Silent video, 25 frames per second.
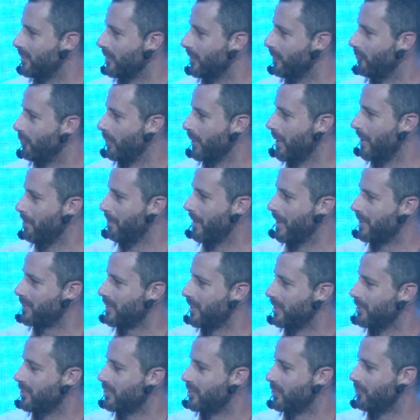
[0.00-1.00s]
delivering the
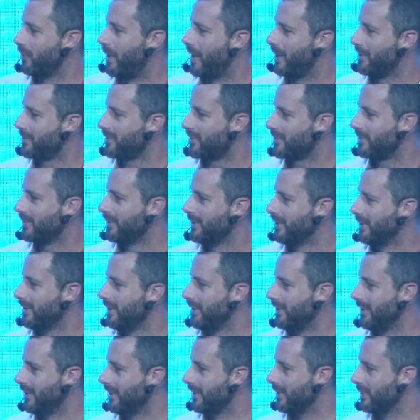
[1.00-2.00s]
message to us
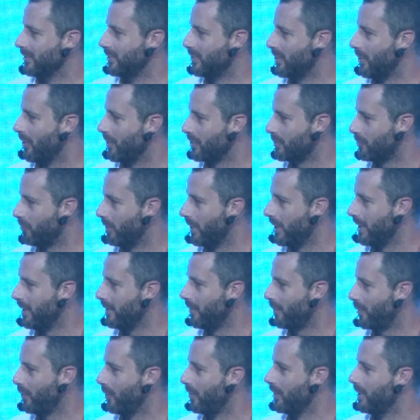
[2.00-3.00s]
is, you know,
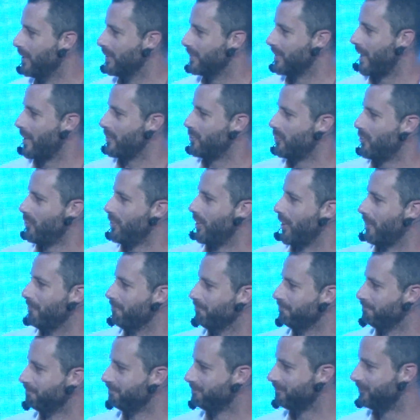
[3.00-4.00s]
20, 30 years our junior,
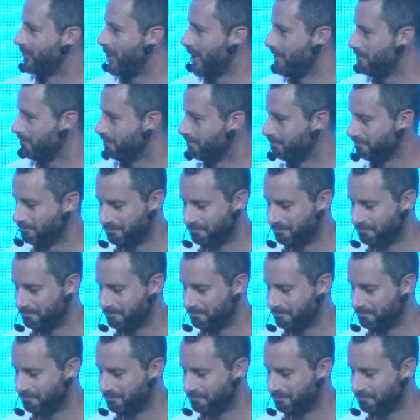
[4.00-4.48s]
right?